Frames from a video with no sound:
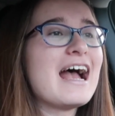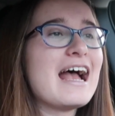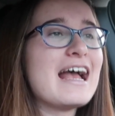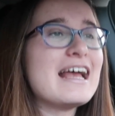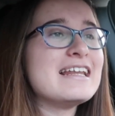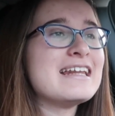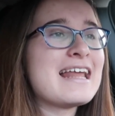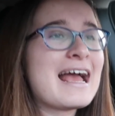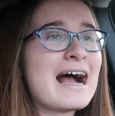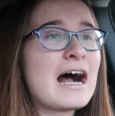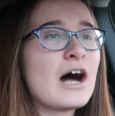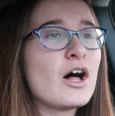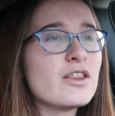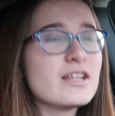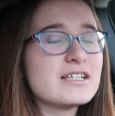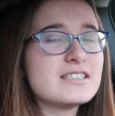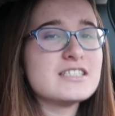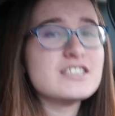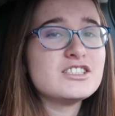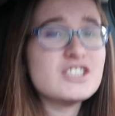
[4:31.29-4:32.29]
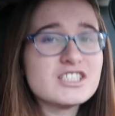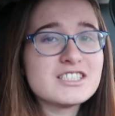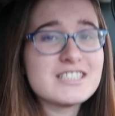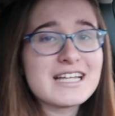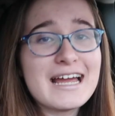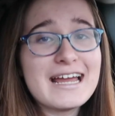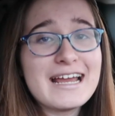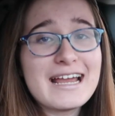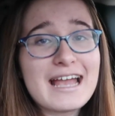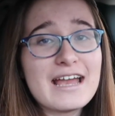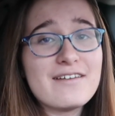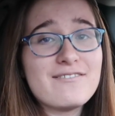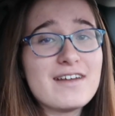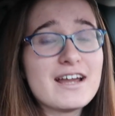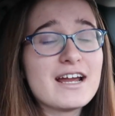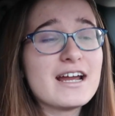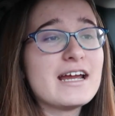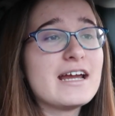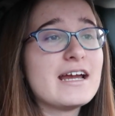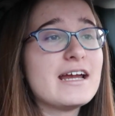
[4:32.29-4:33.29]
And now this is just like a
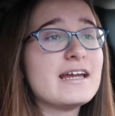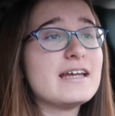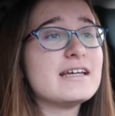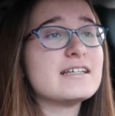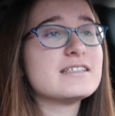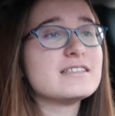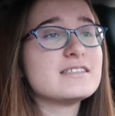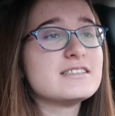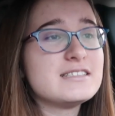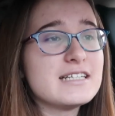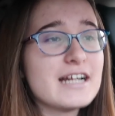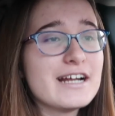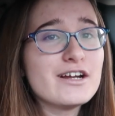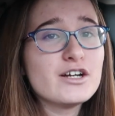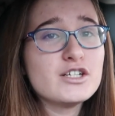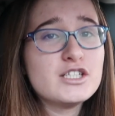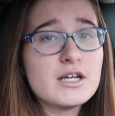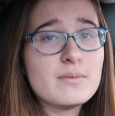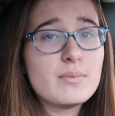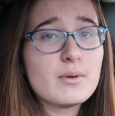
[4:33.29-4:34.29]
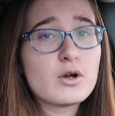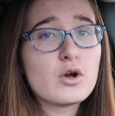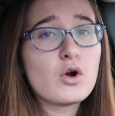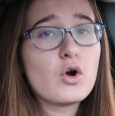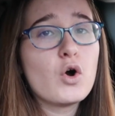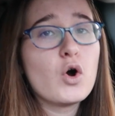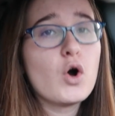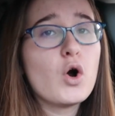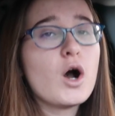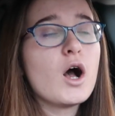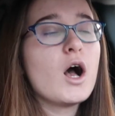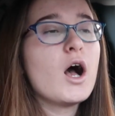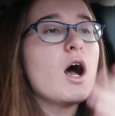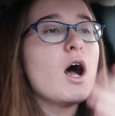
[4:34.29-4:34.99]
very stereotypical